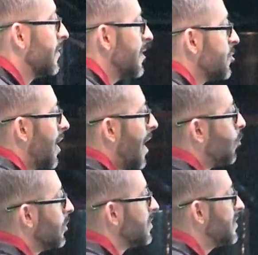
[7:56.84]
right? So I, I
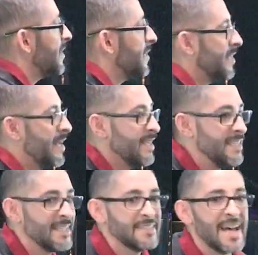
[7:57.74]
wouldn't say that, that
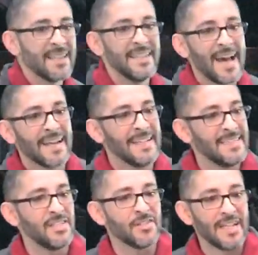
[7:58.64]
he exactly had it
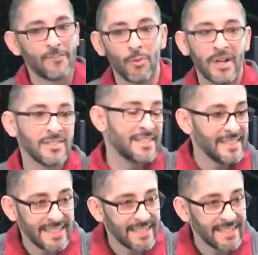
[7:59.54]
easier than everyone else because he